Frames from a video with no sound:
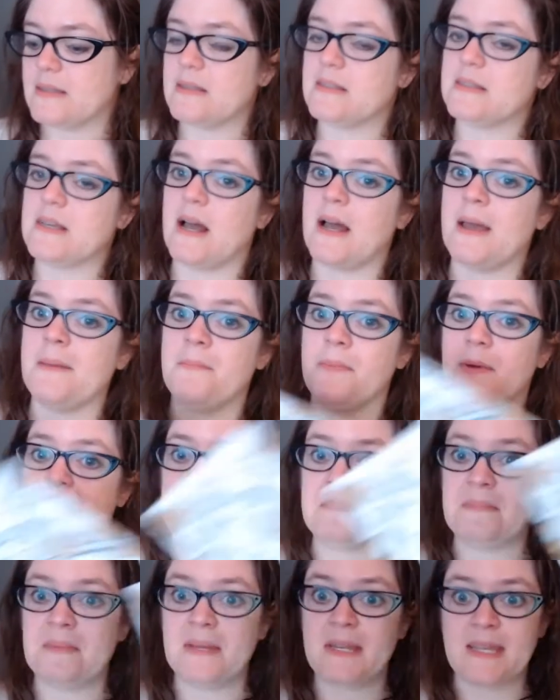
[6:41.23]
time
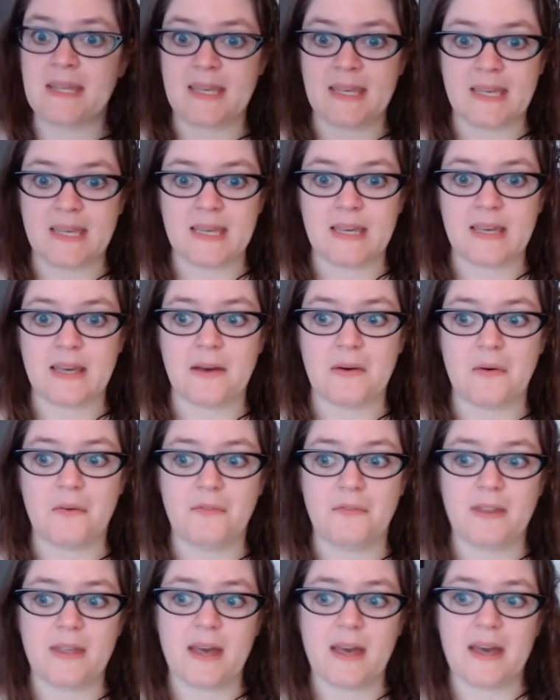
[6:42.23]
permitting,
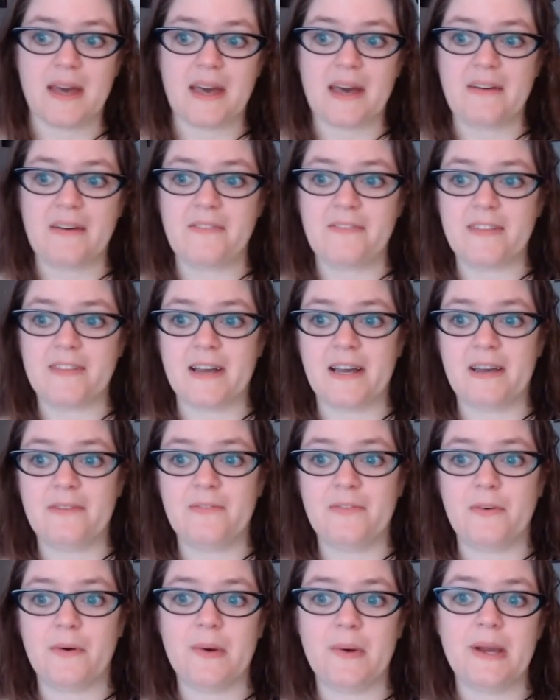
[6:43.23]
hopefully I have
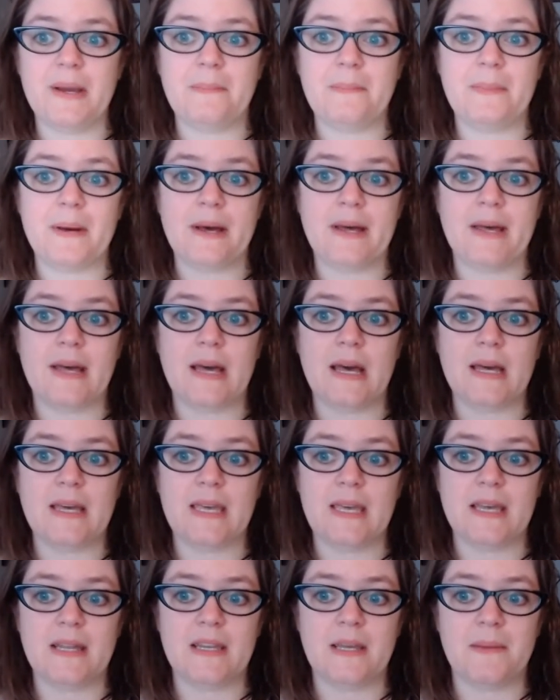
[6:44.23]
time for it, but A
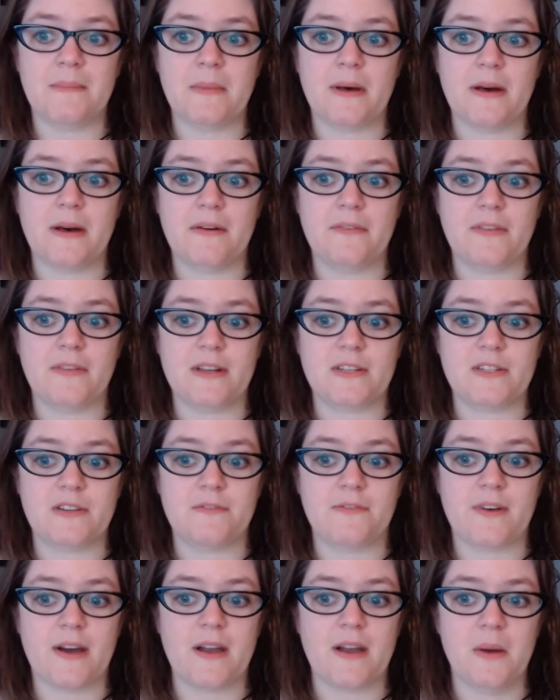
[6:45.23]
Kingdom of Flesh
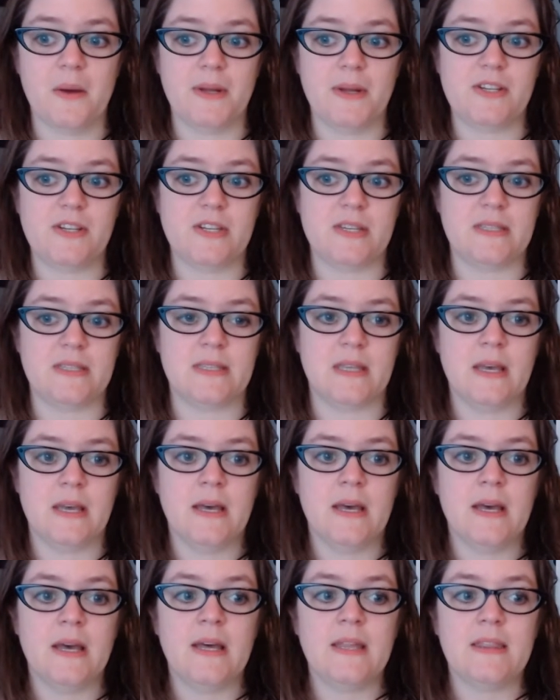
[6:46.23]
and Fire, which is
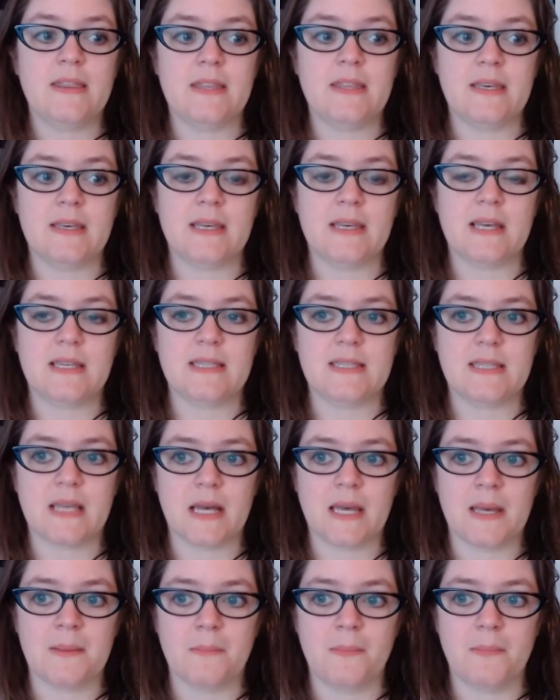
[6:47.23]
the
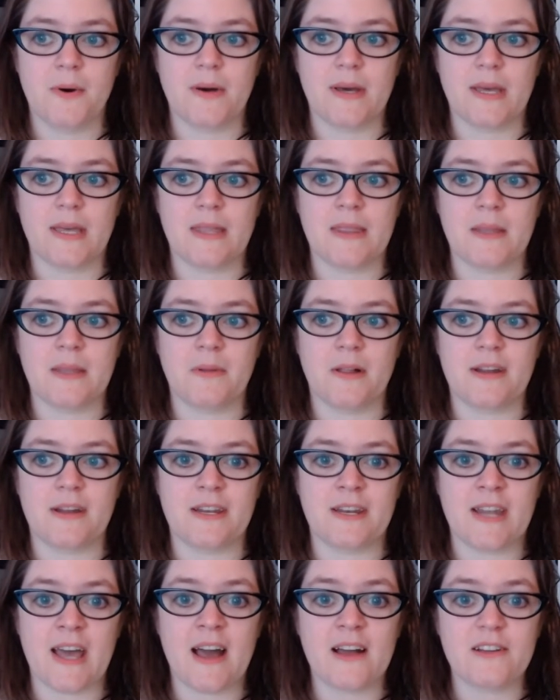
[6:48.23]
second book in the Blood
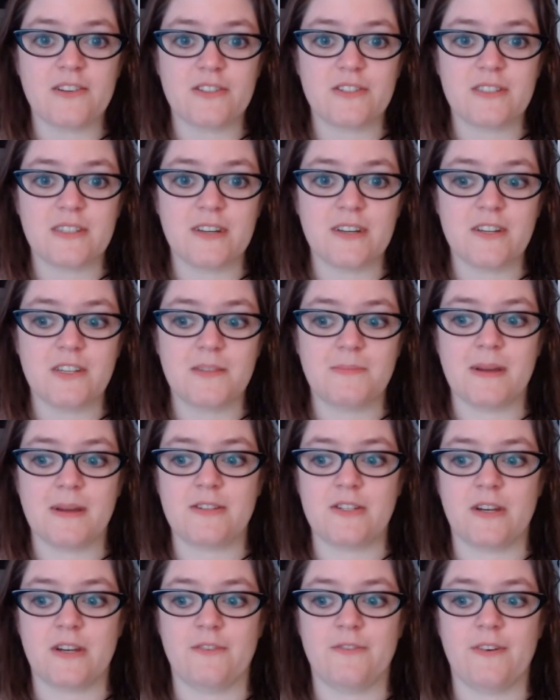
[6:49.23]
and Ash series by
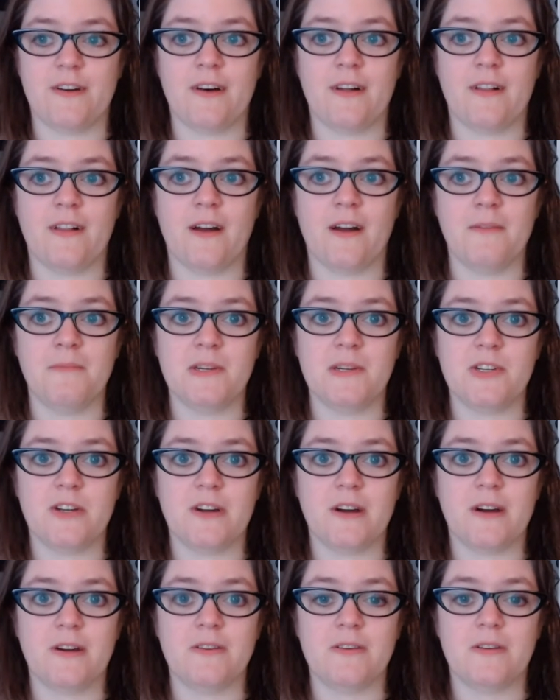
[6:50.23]
Jennifer L.
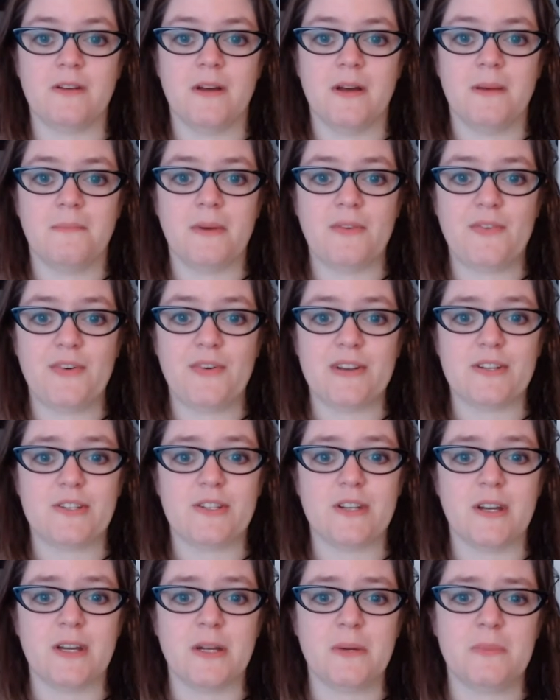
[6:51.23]
Armentrout, my friend
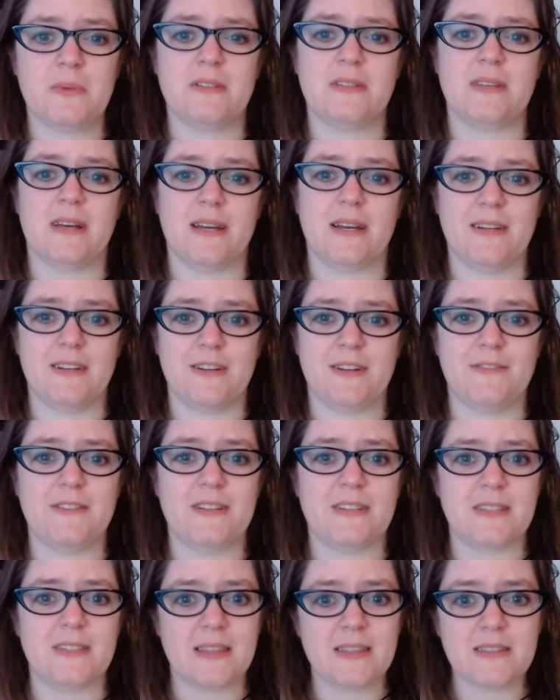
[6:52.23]
Sharon was kind enough
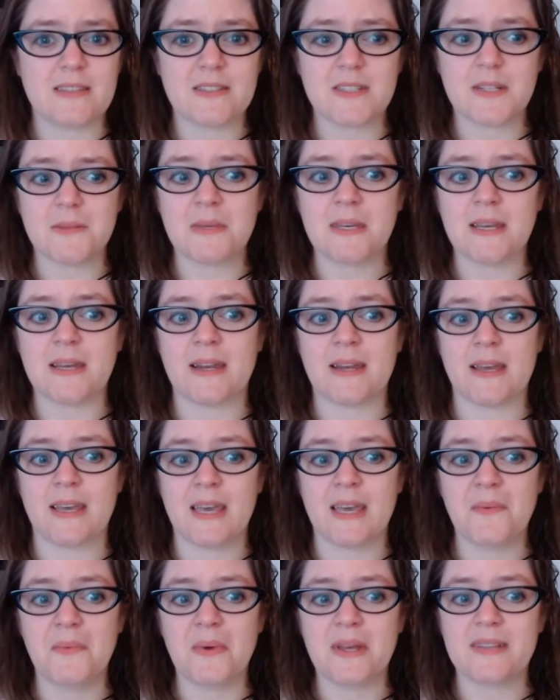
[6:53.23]
to send this to me and I
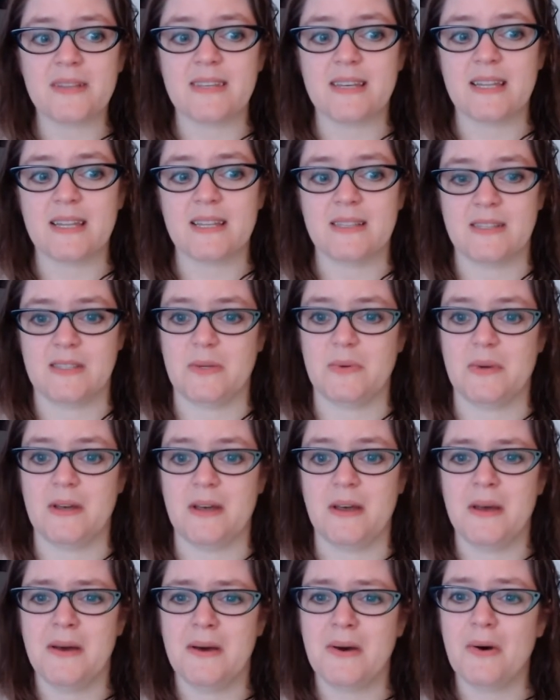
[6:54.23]
can't wait to get into
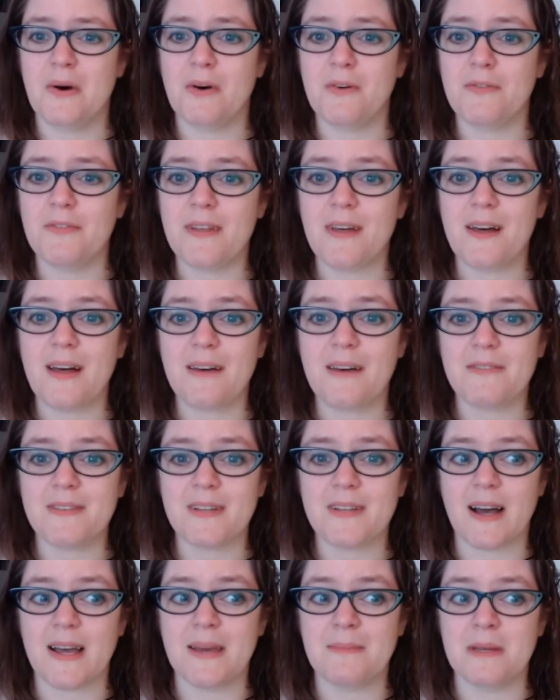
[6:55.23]
it. Hopefully I'll have
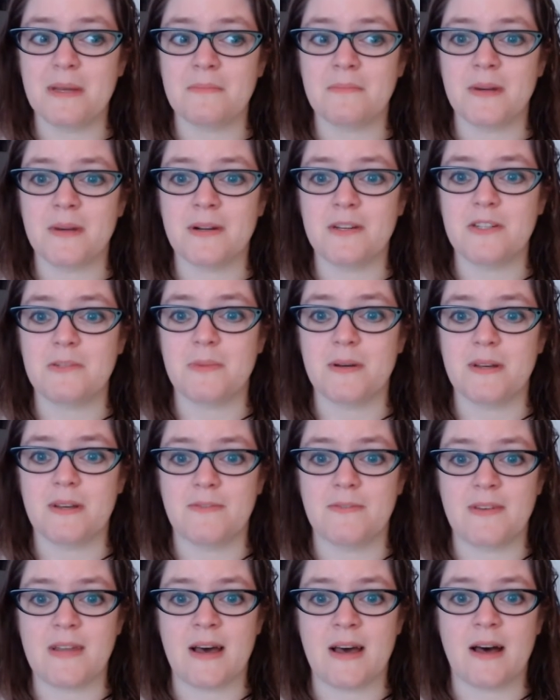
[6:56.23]
time in March, but
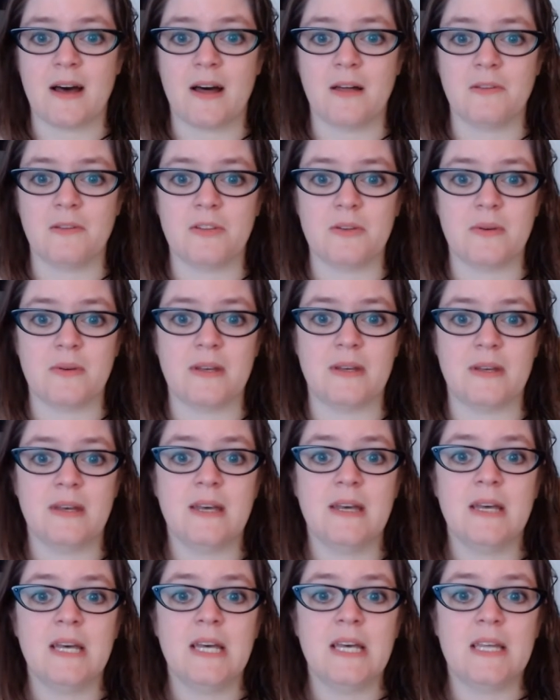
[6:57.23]
if not, I'll do it
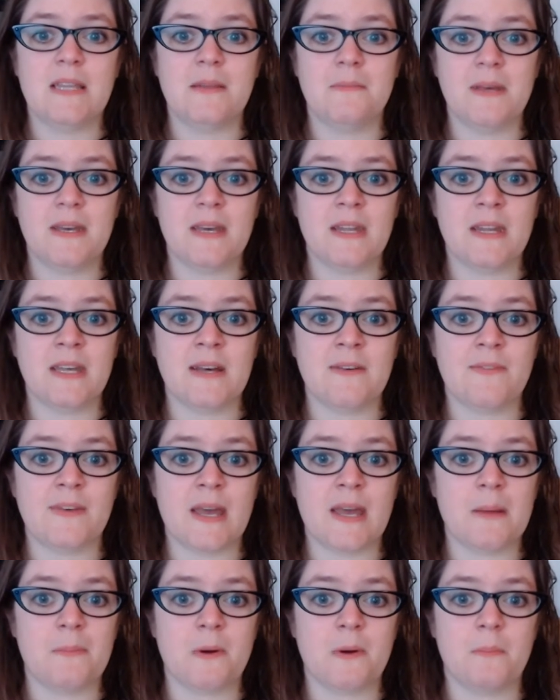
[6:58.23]
in the beginning of
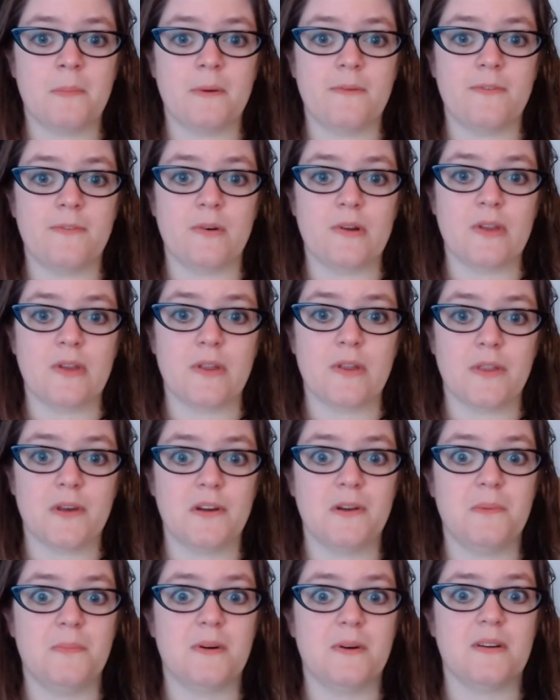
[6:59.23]
April before the
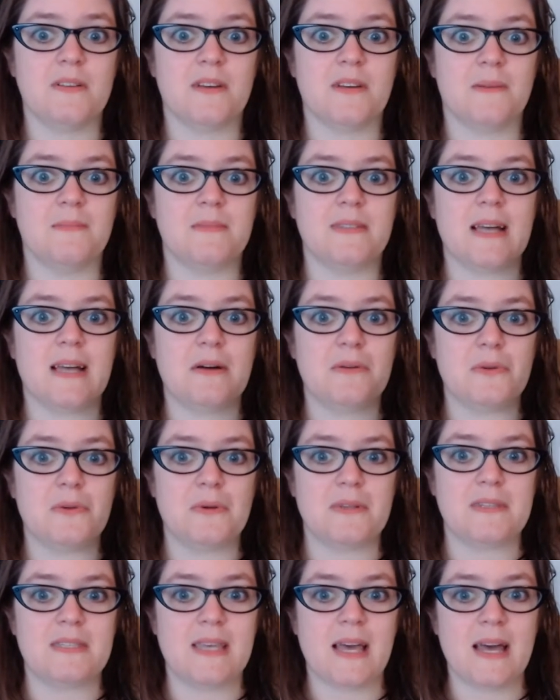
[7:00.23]
third book comes out
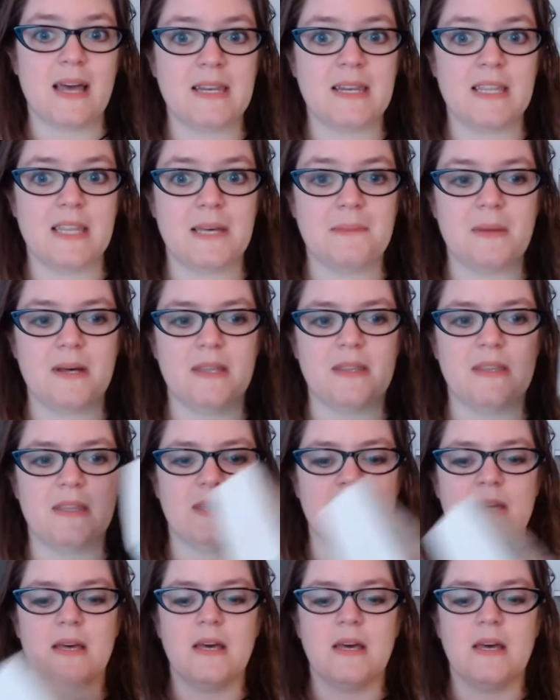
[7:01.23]
towards the of the month.